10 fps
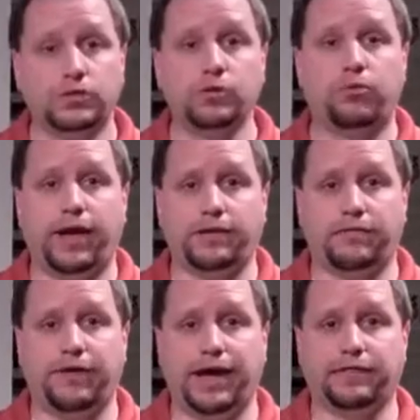also proud of
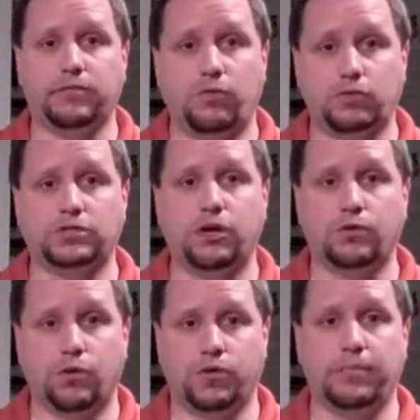the fact that
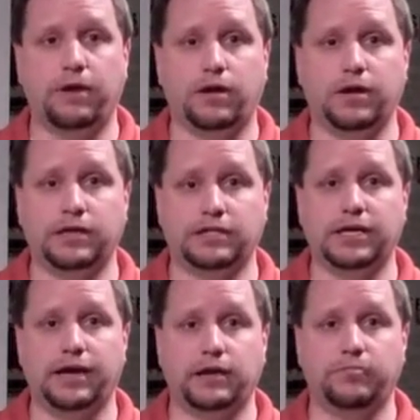Morso North America
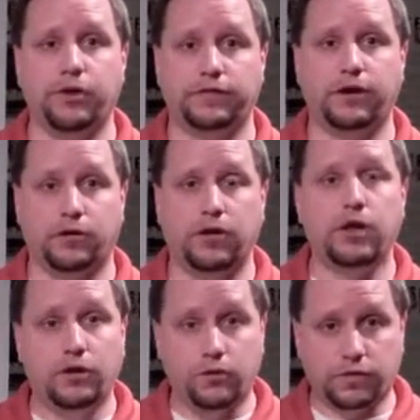decided to put their
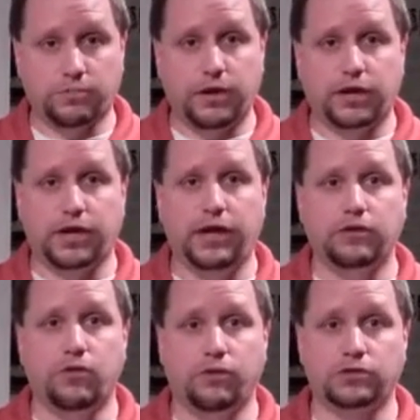North American
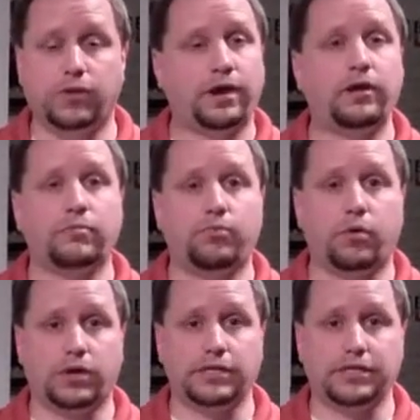headquarters right here in
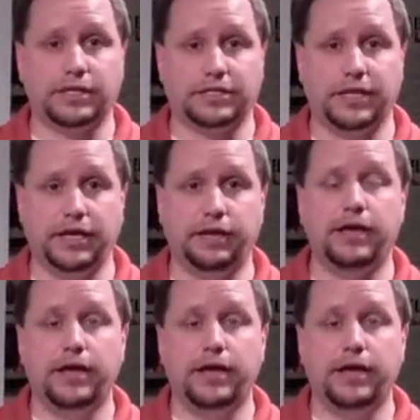Portland, Tennessee.